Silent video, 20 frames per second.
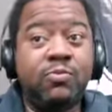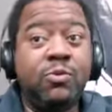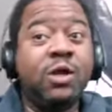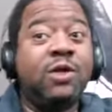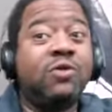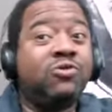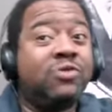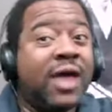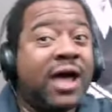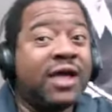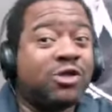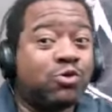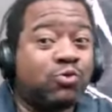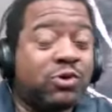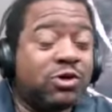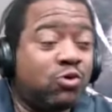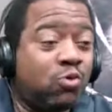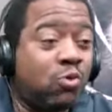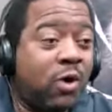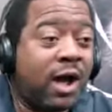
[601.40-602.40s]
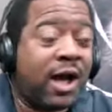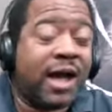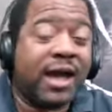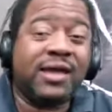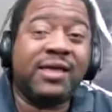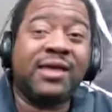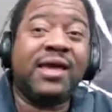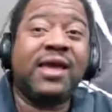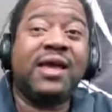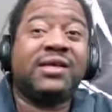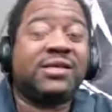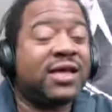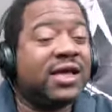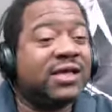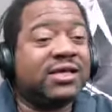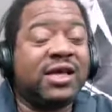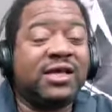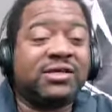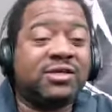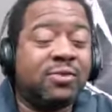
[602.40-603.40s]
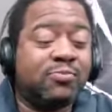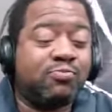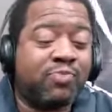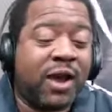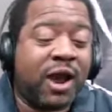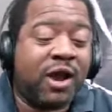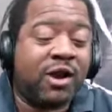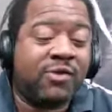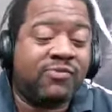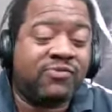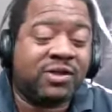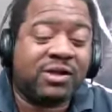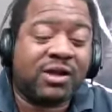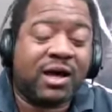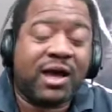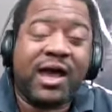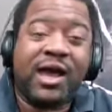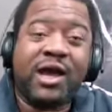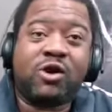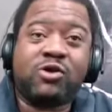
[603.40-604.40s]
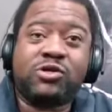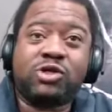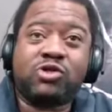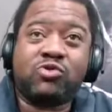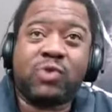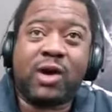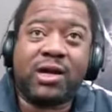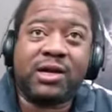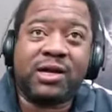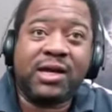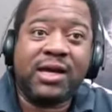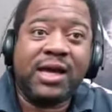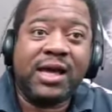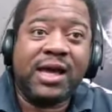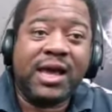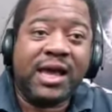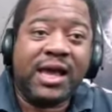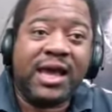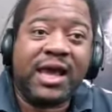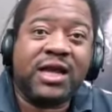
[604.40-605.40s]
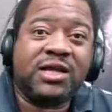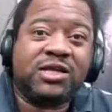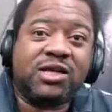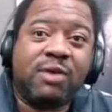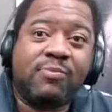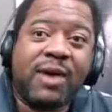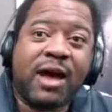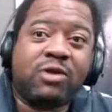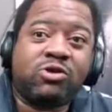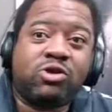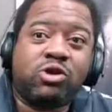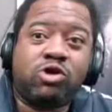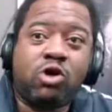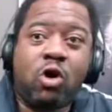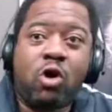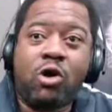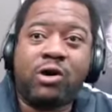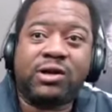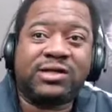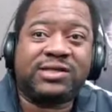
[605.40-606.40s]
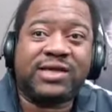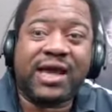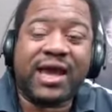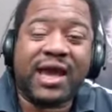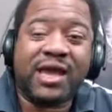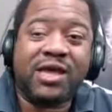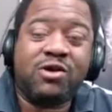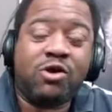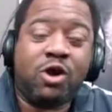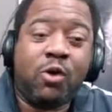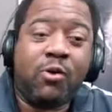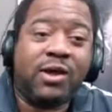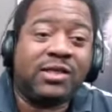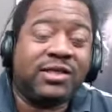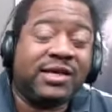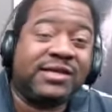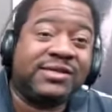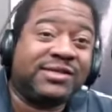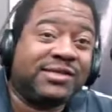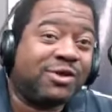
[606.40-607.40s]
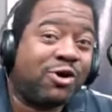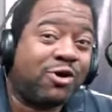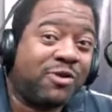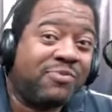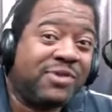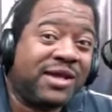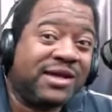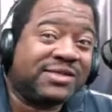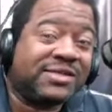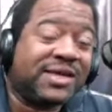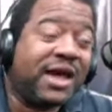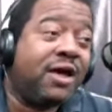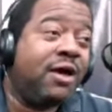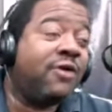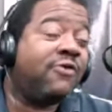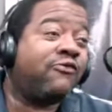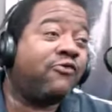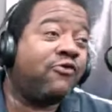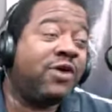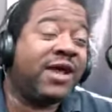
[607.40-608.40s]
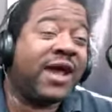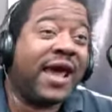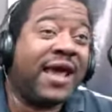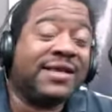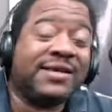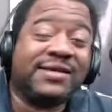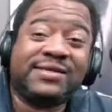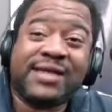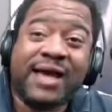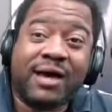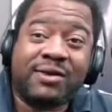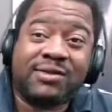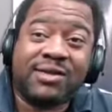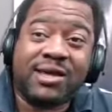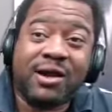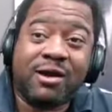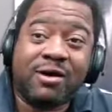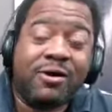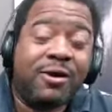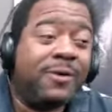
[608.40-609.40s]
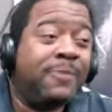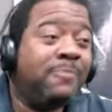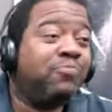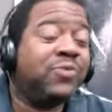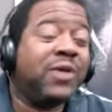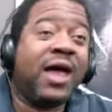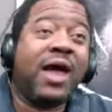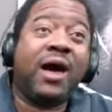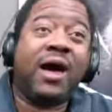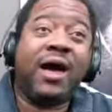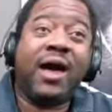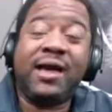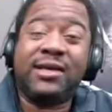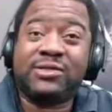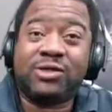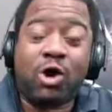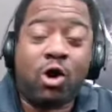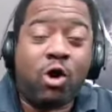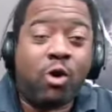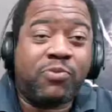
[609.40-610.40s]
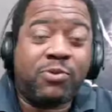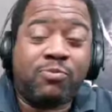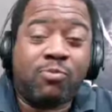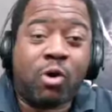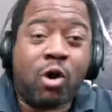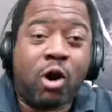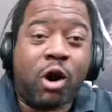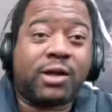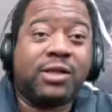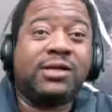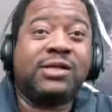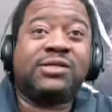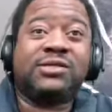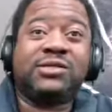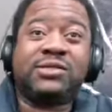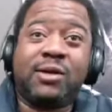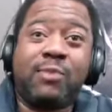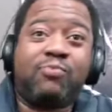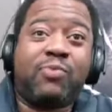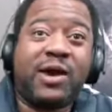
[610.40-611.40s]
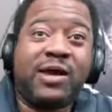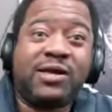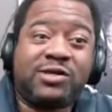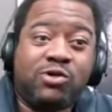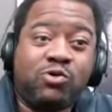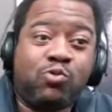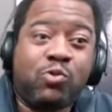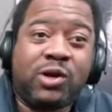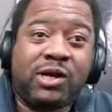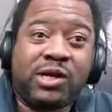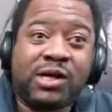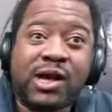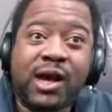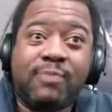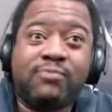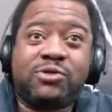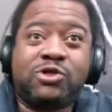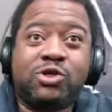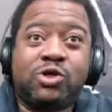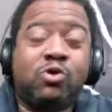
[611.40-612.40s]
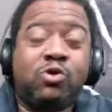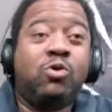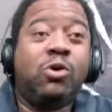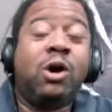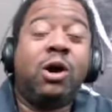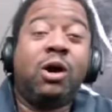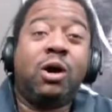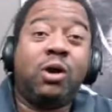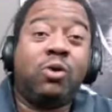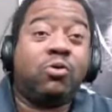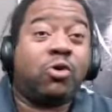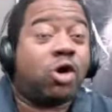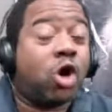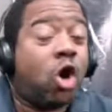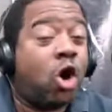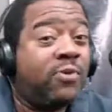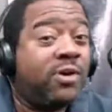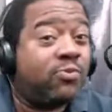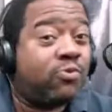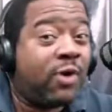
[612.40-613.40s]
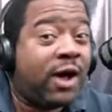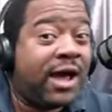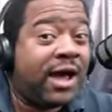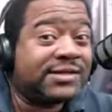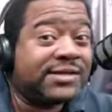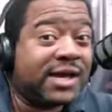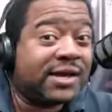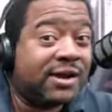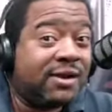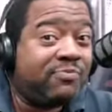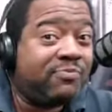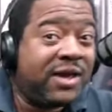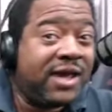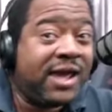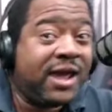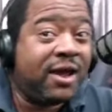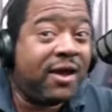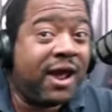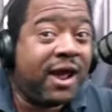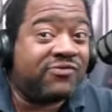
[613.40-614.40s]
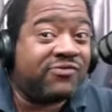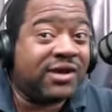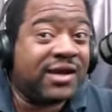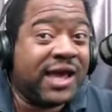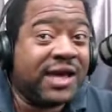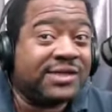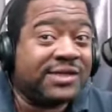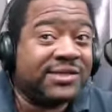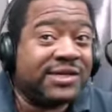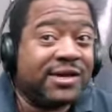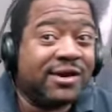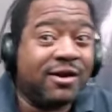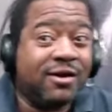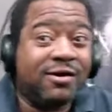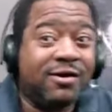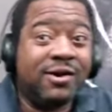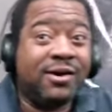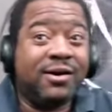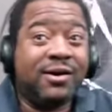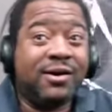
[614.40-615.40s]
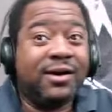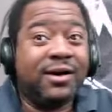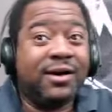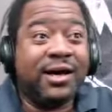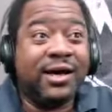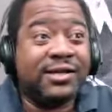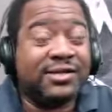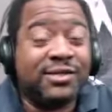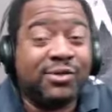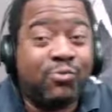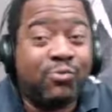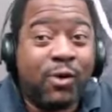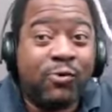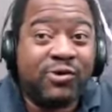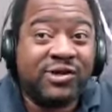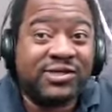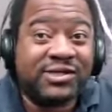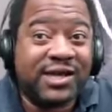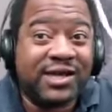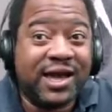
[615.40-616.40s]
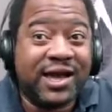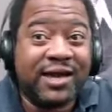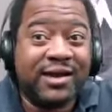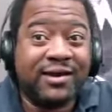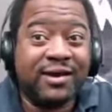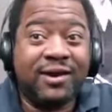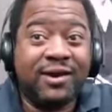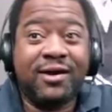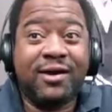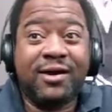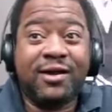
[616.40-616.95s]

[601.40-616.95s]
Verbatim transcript: Well, that's, that's the reason why it's, it's, it's, imperative that the Lakers are trying to inch him out the door to say, hey, you know what? This is going to be his life. Free agents out there. LA is an open market. This is someplace you want to come to. Kobe Bryant's not going to be here after next year. Listen to what we're saying.